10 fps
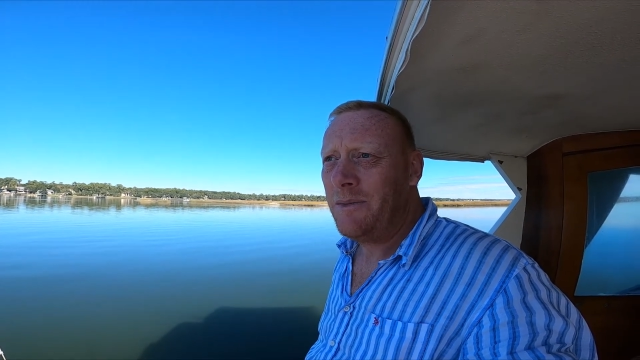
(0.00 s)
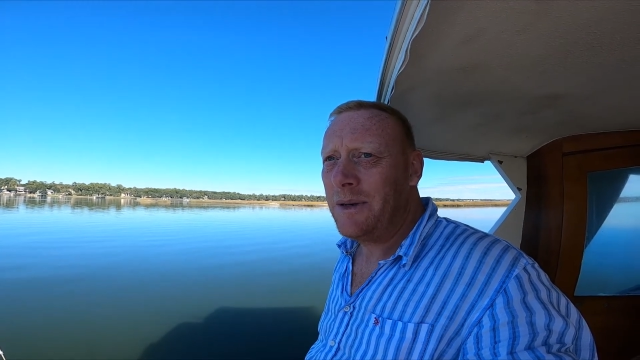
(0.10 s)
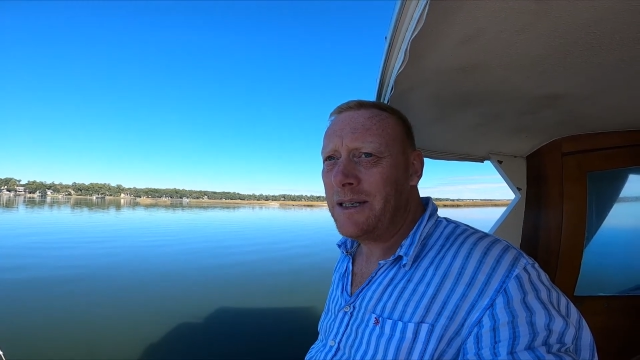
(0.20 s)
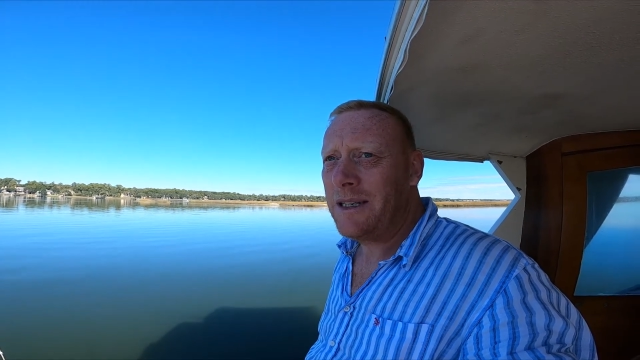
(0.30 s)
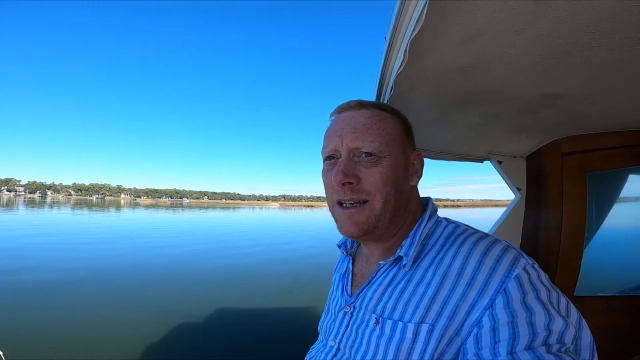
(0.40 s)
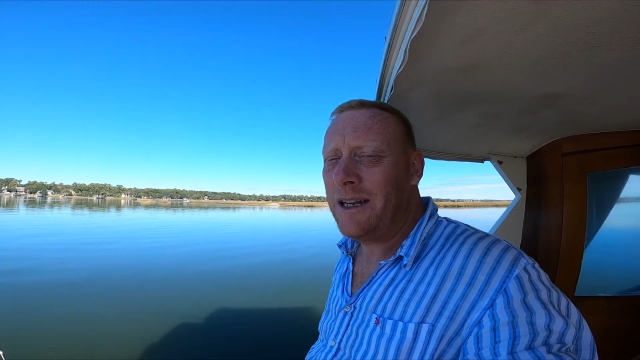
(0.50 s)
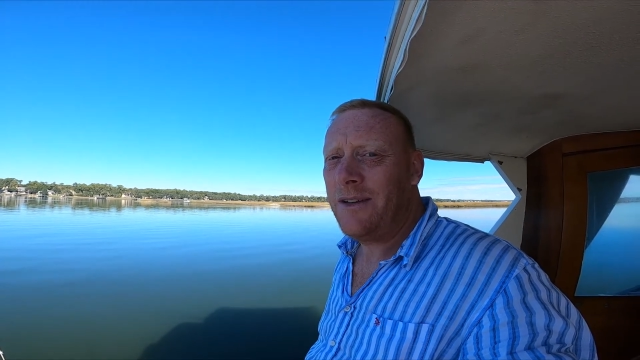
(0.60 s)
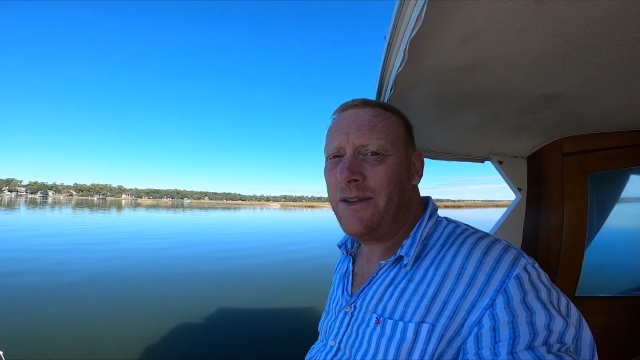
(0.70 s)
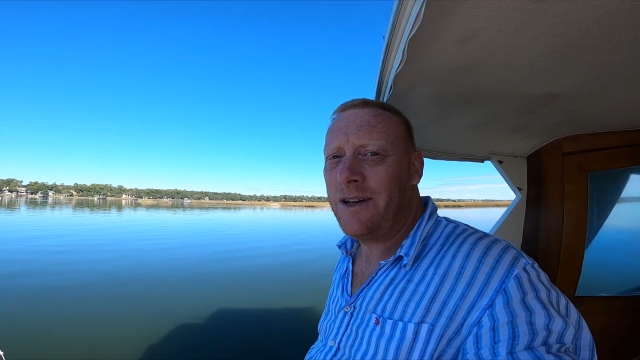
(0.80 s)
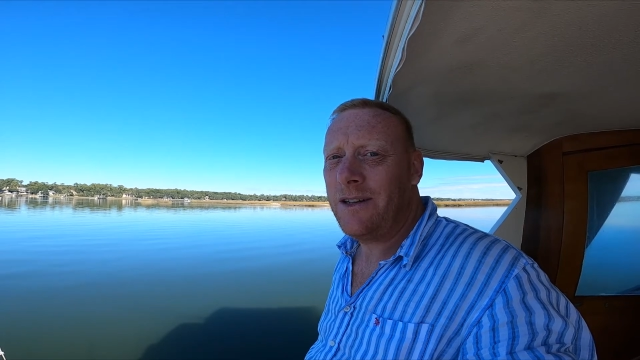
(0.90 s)
basically
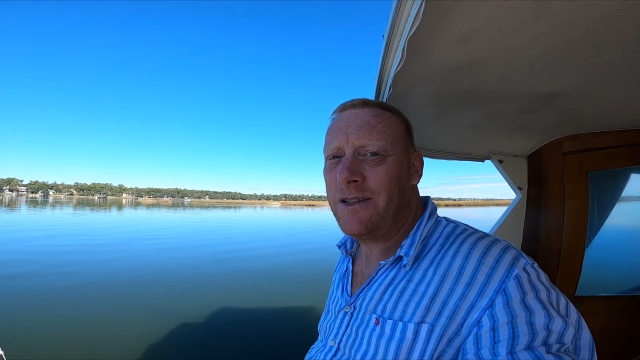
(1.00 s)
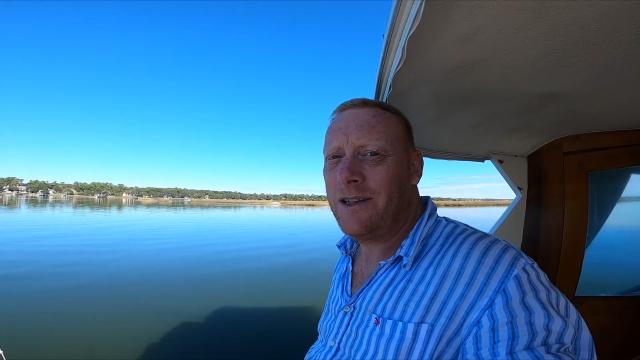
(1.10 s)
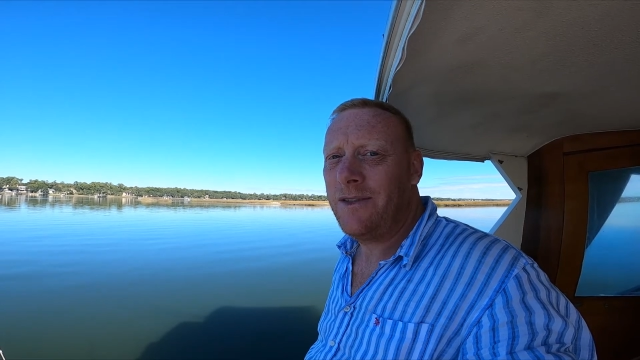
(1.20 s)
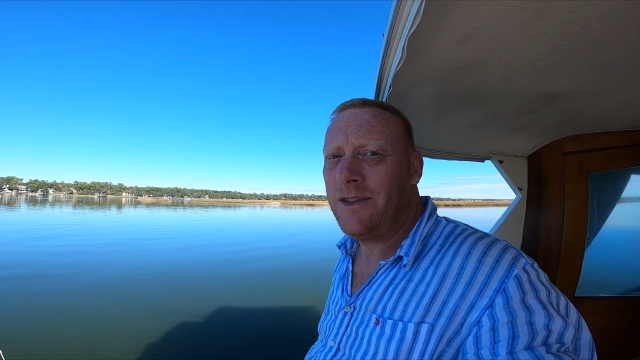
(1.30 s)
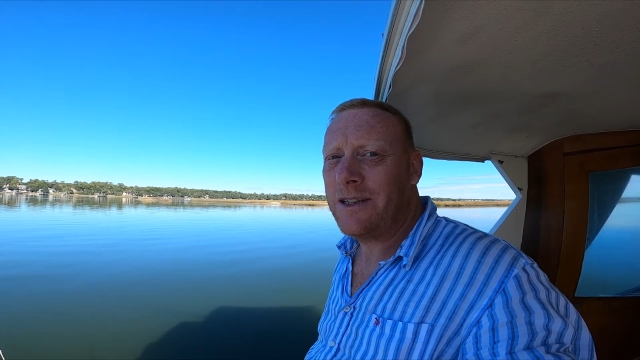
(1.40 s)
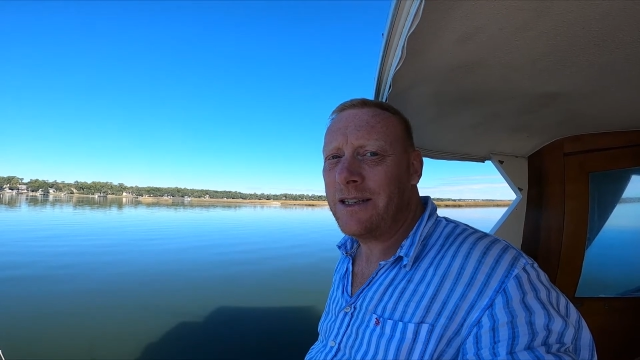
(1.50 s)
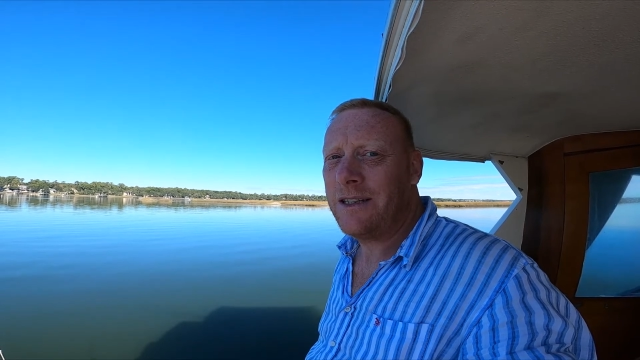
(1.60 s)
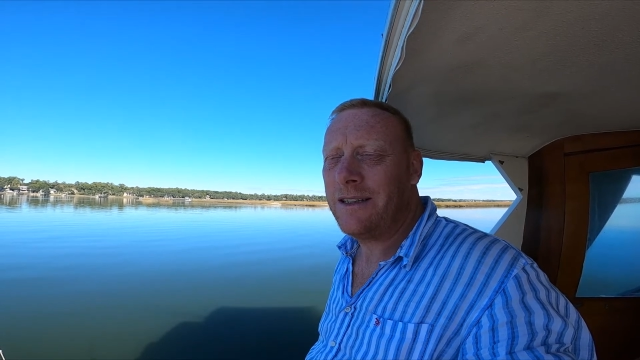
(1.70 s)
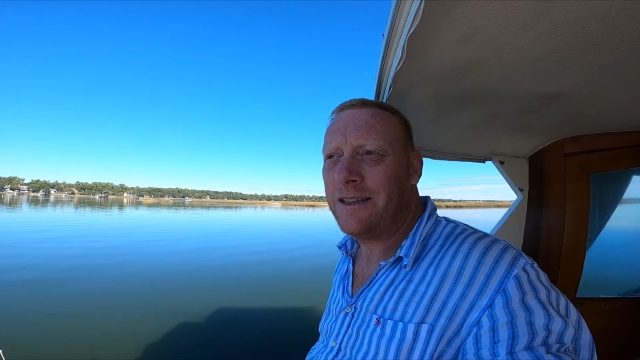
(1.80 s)
give it a good service.